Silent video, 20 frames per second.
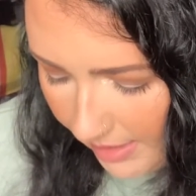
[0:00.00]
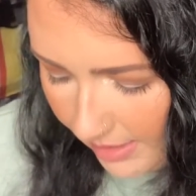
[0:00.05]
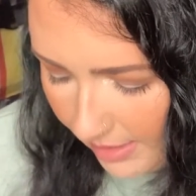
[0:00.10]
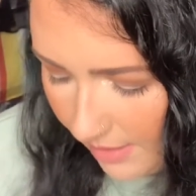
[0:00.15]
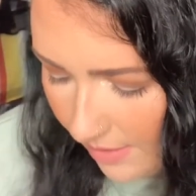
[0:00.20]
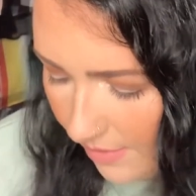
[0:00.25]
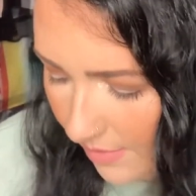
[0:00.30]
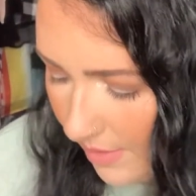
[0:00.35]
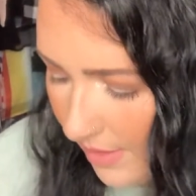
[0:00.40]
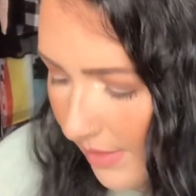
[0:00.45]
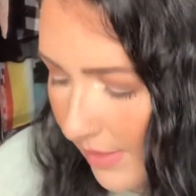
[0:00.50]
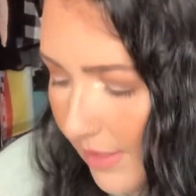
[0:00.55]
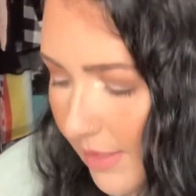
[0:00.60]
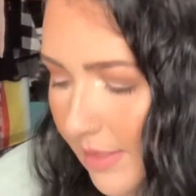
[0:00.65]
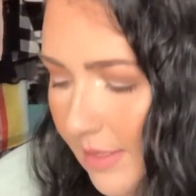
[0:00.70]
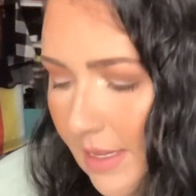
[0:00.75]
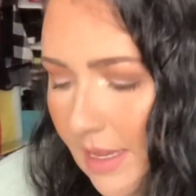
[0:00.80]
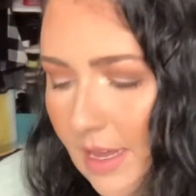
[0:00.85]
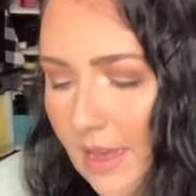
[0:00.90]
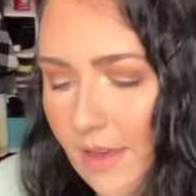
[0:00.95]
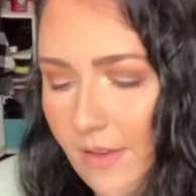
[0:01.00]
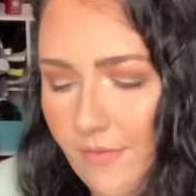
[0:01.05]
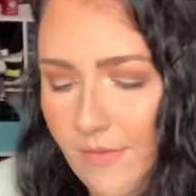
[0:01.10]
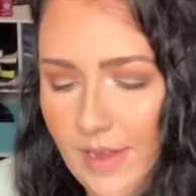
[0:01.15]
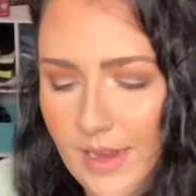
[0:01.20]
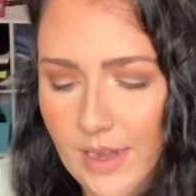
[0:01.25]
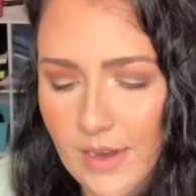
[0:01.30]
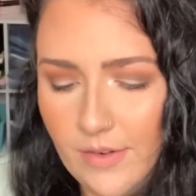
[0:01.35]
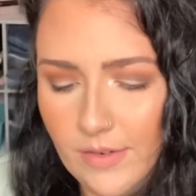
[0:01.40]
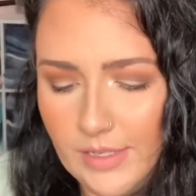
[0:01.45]
So this is the
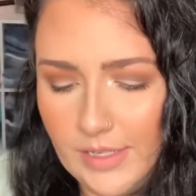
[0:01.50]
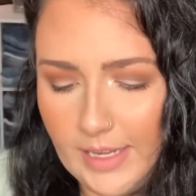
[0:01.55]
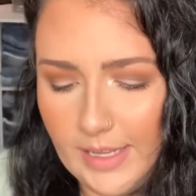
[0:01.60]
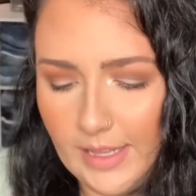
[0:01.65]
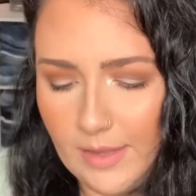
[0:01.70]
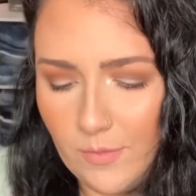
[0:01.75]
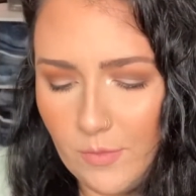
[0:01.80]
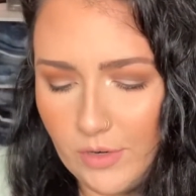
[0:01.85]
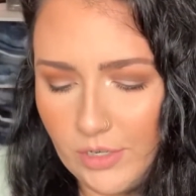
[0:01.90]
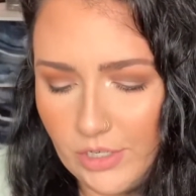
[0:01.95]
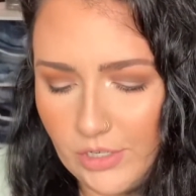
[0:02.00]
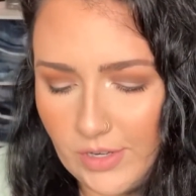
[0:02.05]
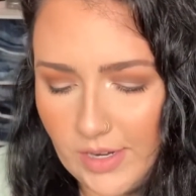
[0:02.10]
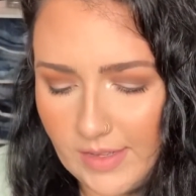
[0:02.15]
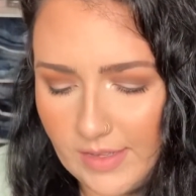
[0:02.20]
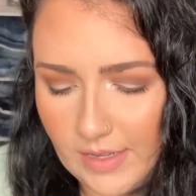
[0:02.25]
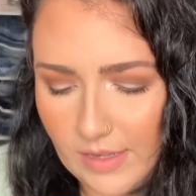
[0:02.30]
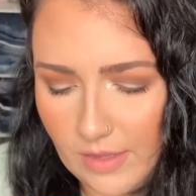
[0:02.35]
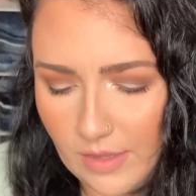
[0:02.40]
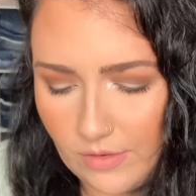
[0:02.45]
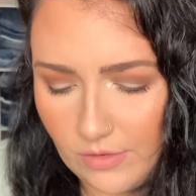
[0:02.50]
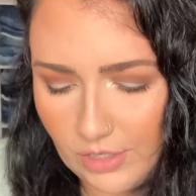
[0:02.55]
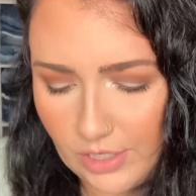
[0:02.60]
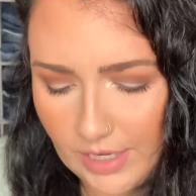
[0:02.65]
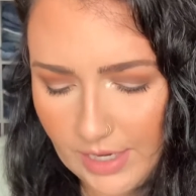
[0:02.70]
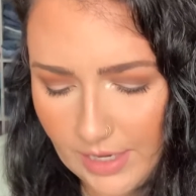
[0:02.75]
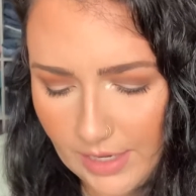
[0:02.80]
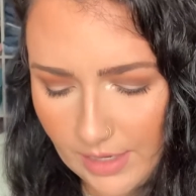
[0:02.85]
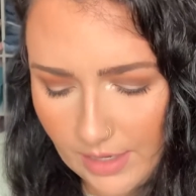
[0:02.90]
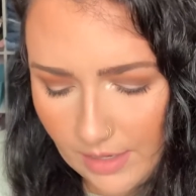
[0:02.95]
Aveeno Daily Moisturizing
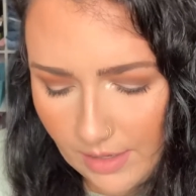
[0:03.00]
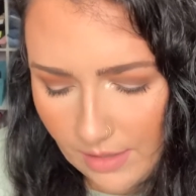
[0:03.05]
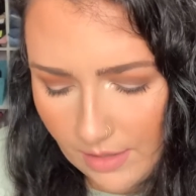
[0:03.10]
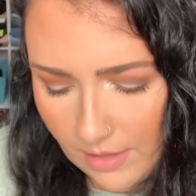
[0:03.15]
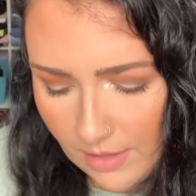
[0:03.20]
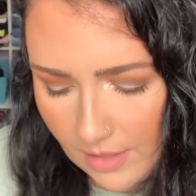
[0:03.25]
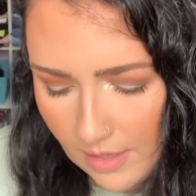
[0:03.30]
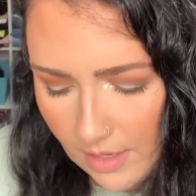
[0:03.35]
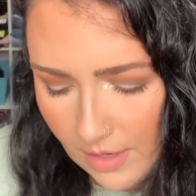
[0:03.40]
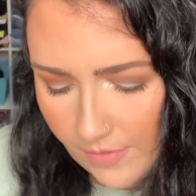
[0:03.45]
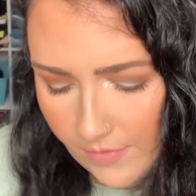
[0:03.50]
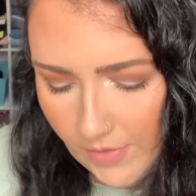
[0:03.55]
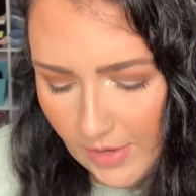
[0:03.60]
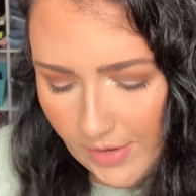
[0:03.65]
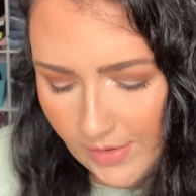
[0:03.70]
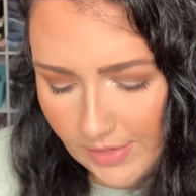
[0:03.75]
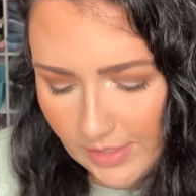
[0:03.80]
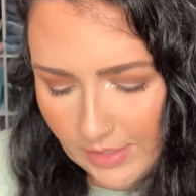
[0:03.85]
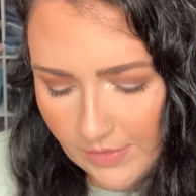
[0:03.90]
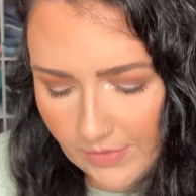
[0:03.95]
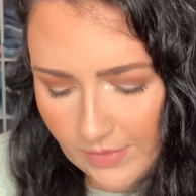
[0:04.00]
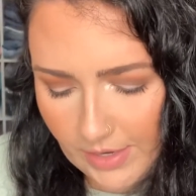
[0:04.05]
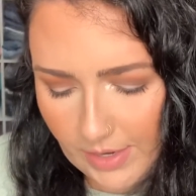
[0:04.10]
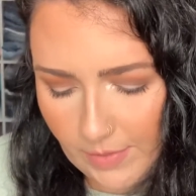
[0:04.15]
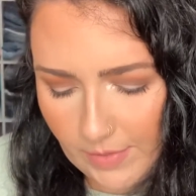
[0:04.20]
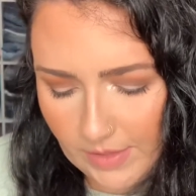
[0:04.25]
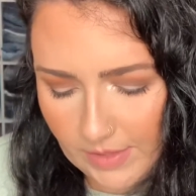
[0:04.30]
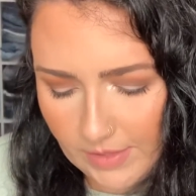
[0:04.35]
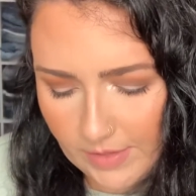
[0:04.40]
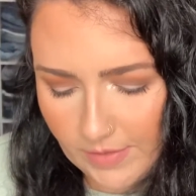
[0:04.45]
Lotion, fragrance free
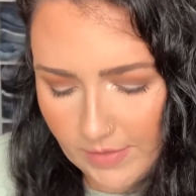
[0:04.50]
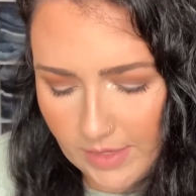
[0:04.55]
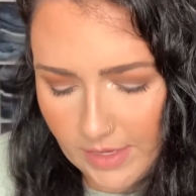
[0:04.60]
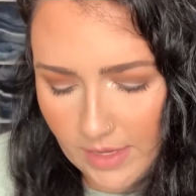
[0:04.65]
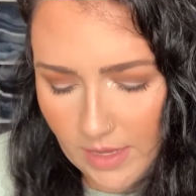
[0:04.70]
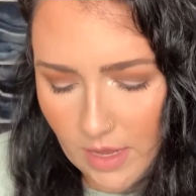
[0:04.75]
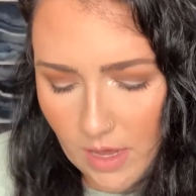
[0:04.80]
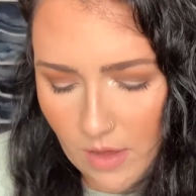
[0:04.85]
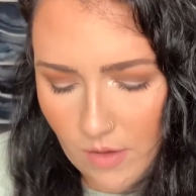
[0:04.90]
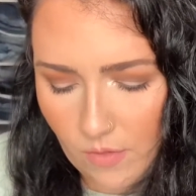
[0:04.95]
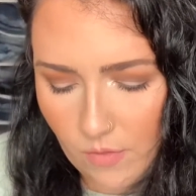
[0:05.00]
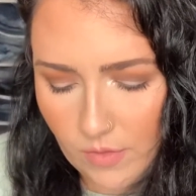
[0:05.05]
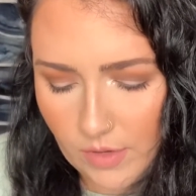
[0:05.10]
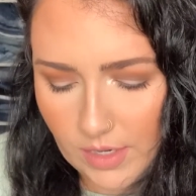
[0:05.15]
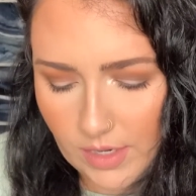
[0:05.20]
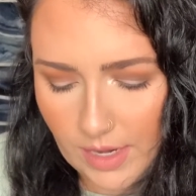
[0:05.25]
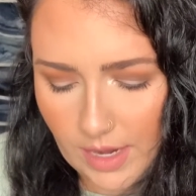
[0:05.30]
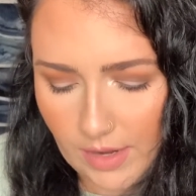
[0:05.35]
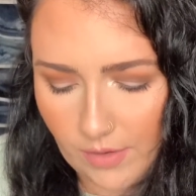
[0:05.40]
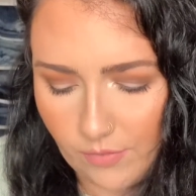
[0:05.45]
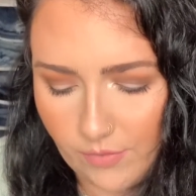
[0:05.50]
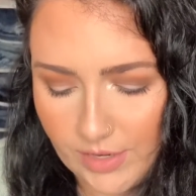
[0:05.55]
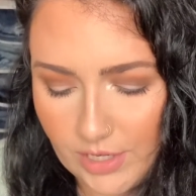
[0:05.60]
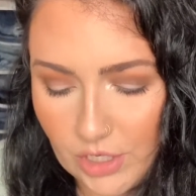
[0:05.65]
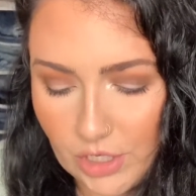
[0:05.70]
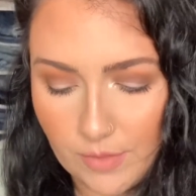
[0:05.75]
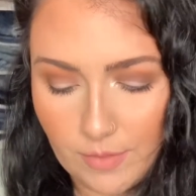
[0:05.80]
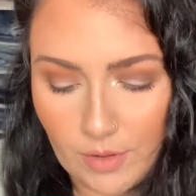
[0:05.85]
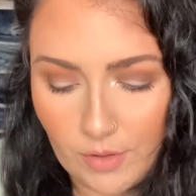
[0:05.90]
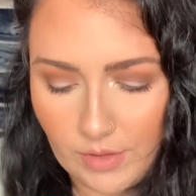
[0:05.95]
with soothing oat and rich
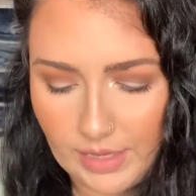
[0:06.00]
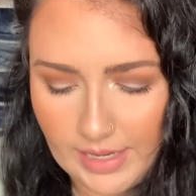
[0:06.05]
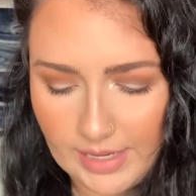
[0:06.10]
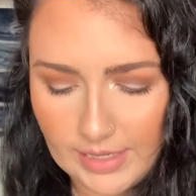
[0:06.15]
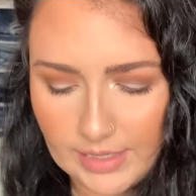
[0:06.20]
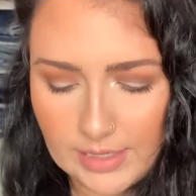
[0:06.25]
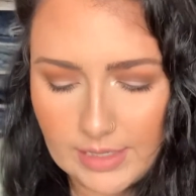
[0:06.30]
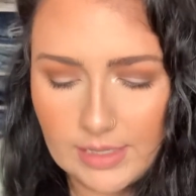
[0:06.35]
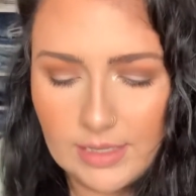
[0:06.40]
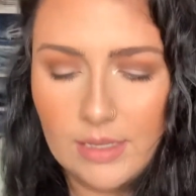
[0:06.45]
emollients.